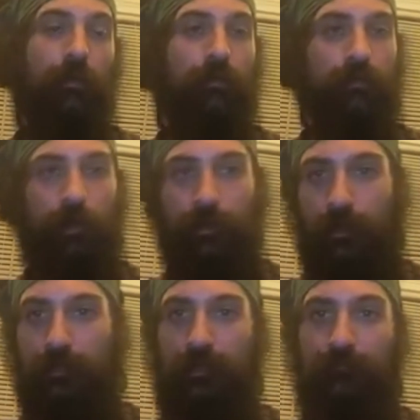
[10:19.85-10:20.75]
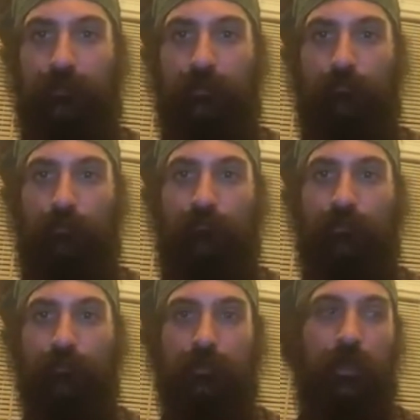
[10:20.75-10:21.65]
trying to identify them with a
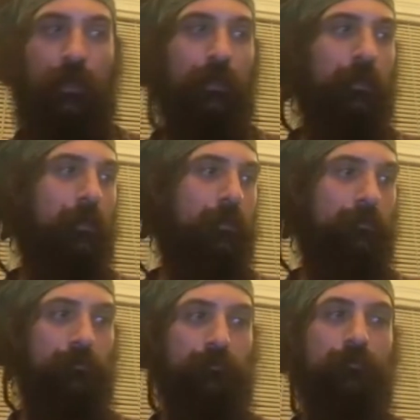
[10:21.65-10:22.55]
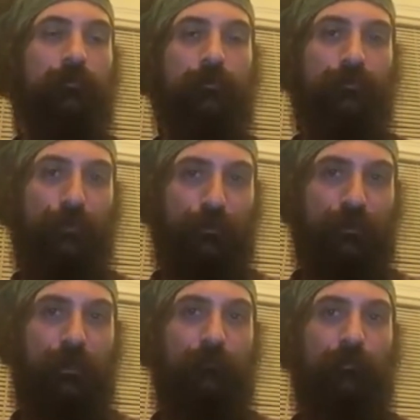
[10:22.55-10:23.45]
field guide, do your dirt
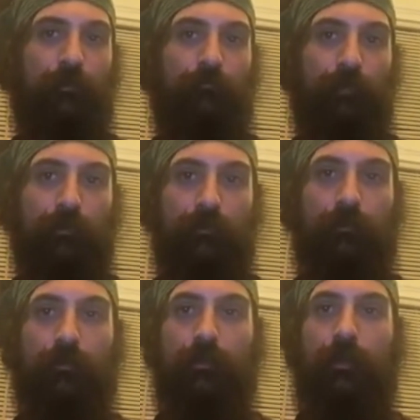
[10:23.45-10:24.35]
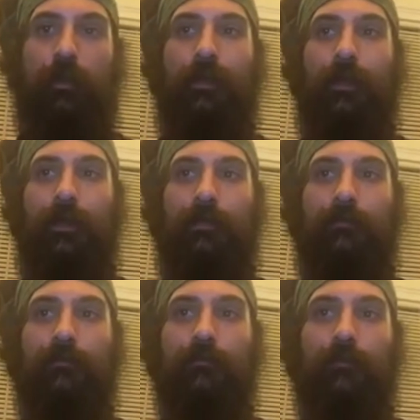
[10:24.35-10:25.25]
time, do your research,
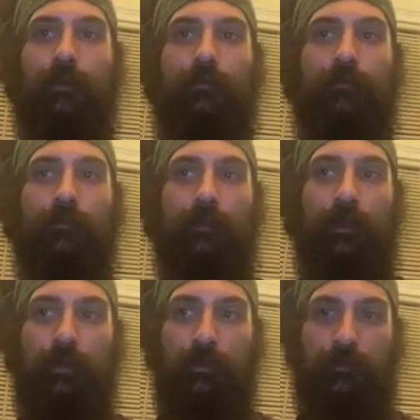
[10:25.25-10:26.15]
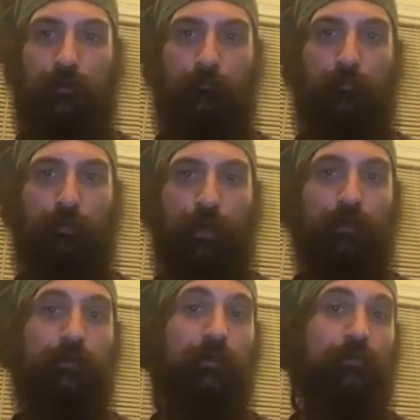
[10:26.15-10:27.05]
and let the eating them
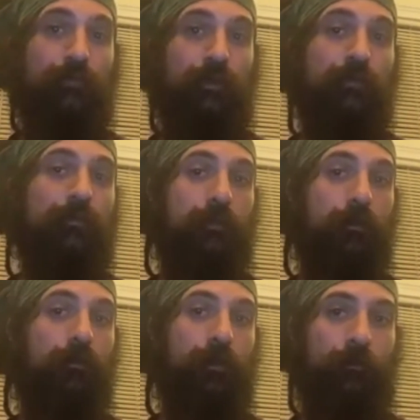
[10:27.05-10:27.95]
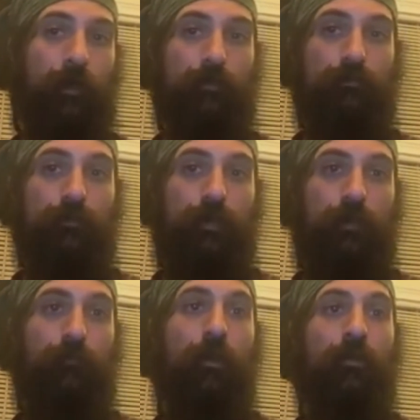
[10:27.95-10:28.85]
process be a slow and gradual
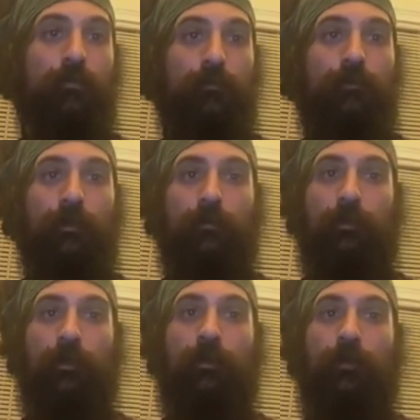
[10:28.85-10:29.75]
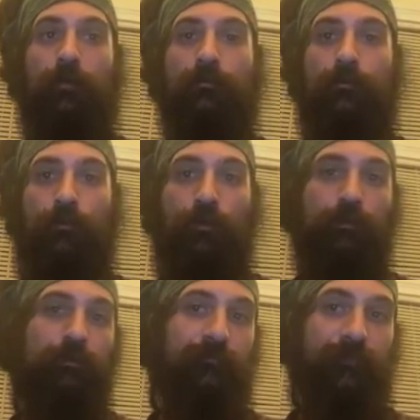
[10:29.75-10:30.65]
time. Don't think you're going to go out into the
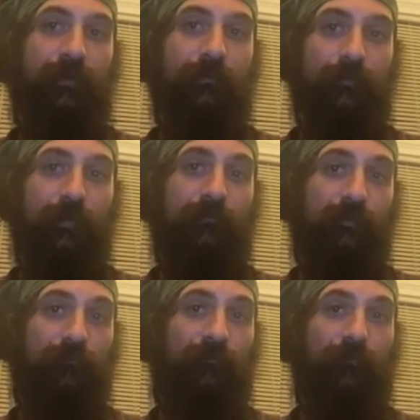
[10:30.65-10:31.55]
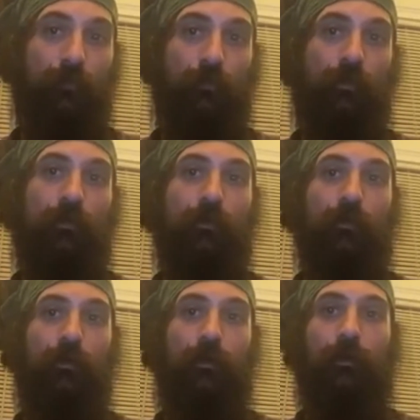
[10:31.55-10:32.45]
woods and find yourself some food,
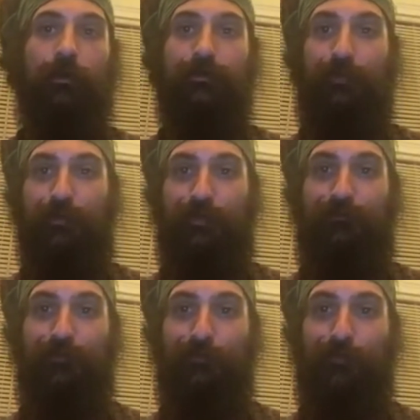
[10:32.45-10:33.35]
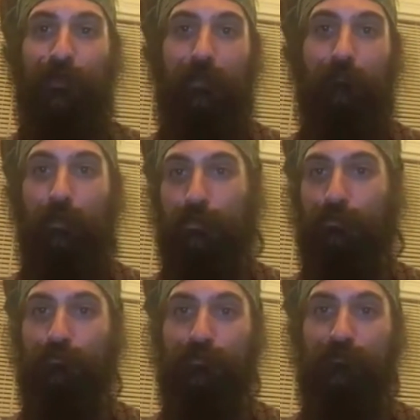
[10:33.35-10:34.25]
especially if you look at
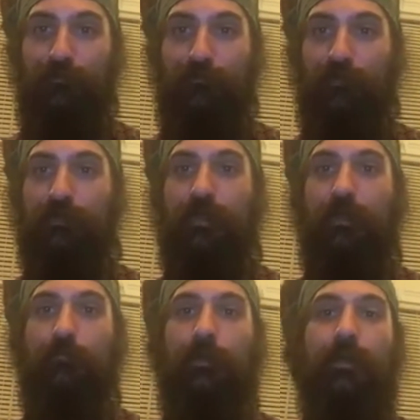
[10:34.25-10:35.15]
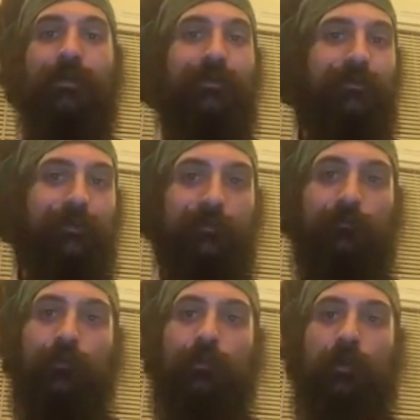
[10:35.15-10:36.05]
mushrooms for the first time. It doesn't
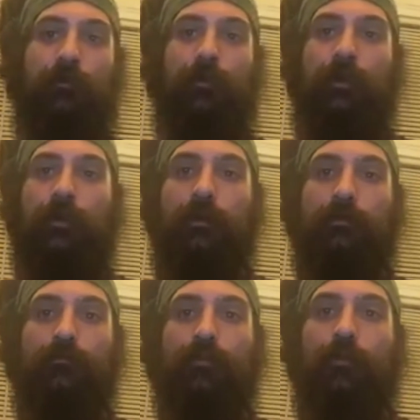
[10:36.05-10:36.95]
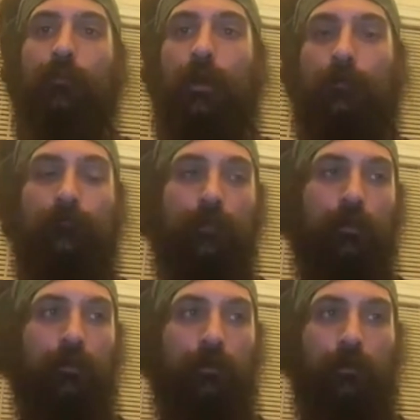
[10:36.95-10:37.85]
work that way. It's more about
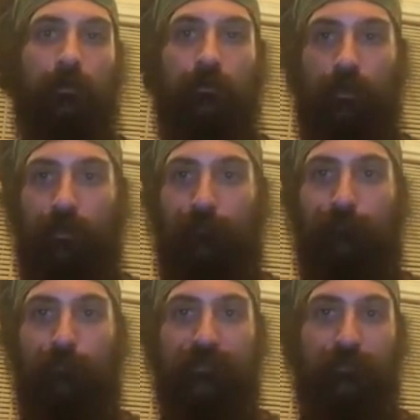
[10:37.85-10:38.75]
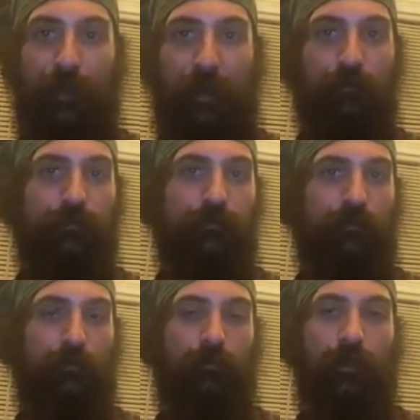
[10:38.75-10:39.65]
looking for a spouse.
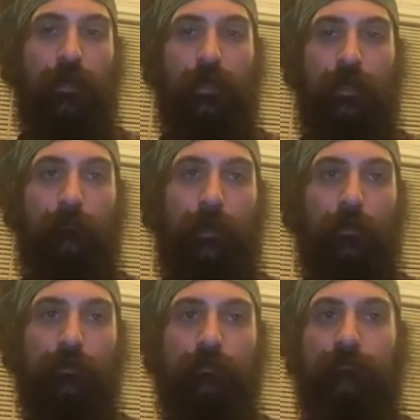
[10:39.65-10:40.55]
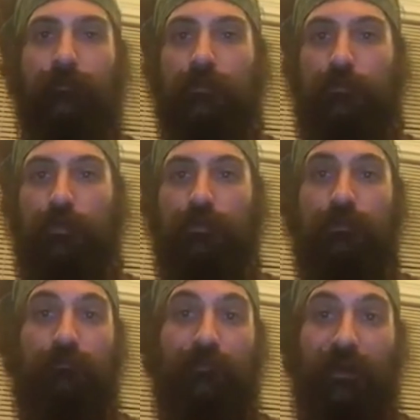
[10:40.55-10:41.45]
You're not going to get married to the first person
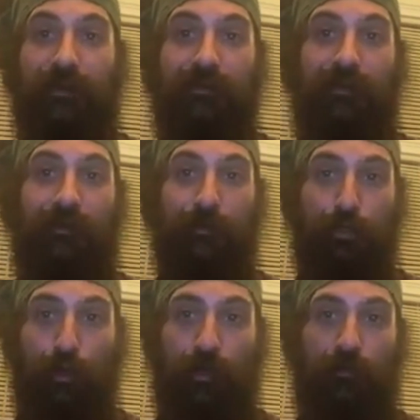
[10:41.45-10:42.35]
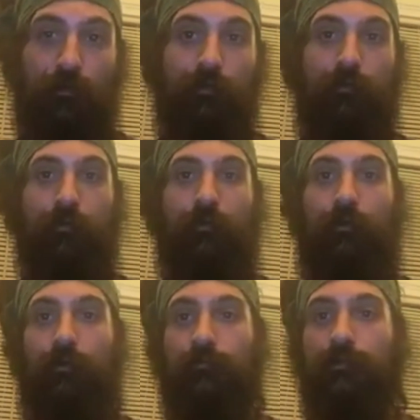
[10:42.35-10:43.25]
you find on a trail.
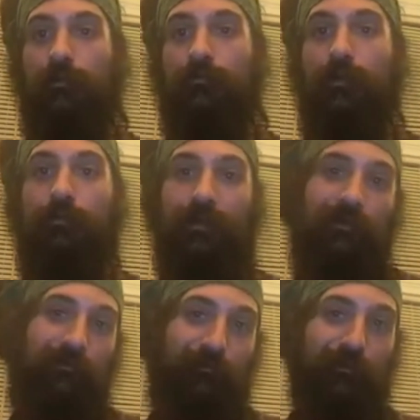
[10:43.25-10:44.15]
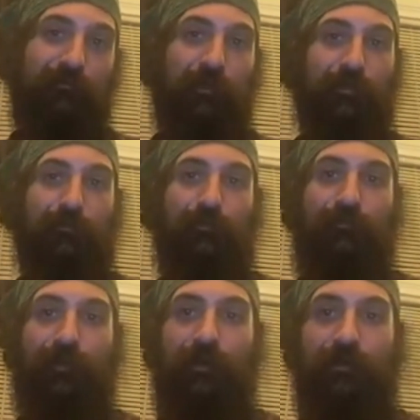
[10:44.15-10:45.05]
So don't eat the first mushroom you
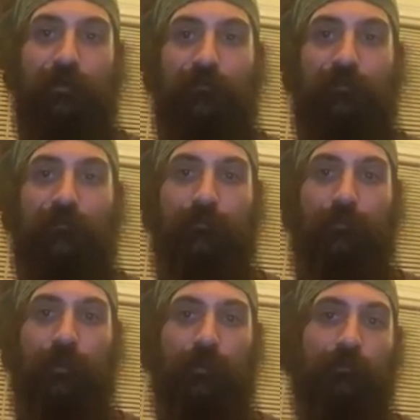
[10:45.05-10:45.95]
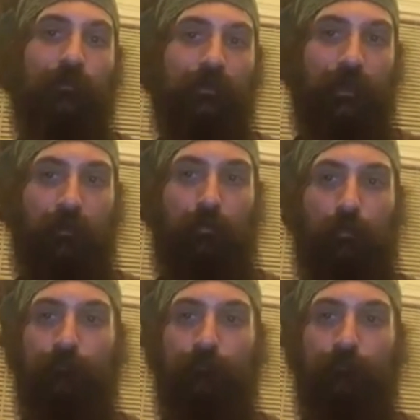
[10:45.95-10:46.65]
find, even if you think it looks edible.